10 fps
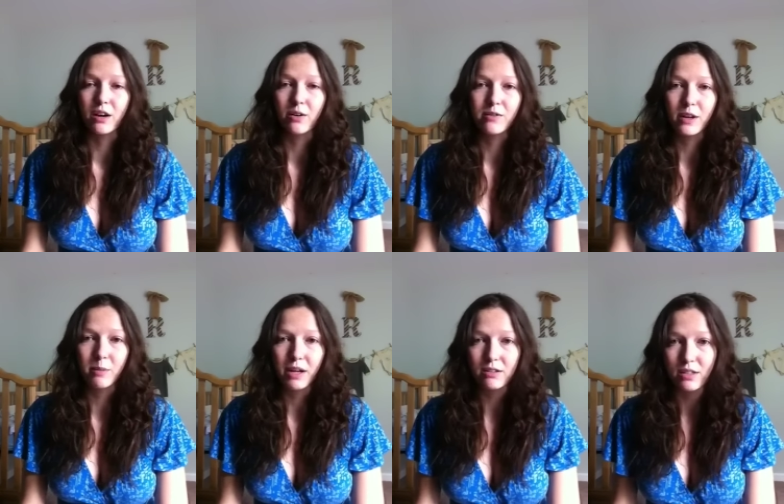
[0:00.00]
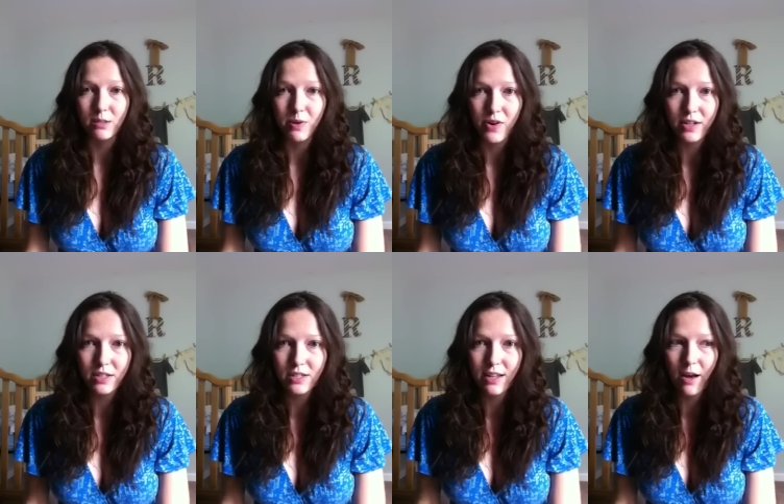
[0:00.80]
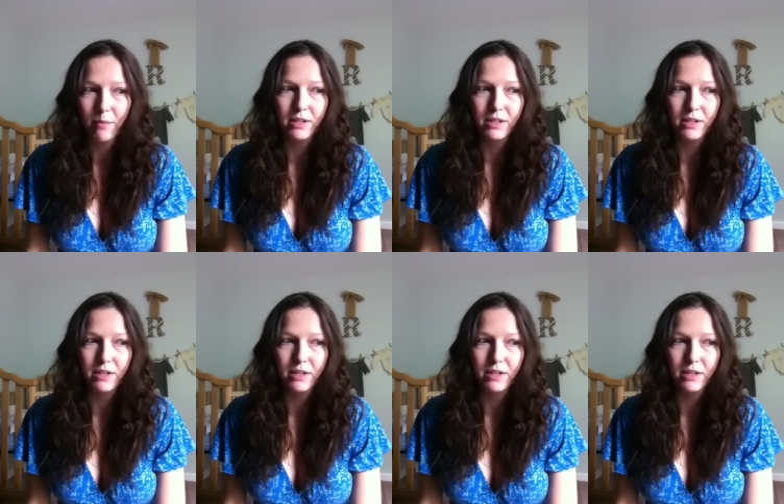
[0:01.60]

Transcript: I don't know if anybody else experiences that,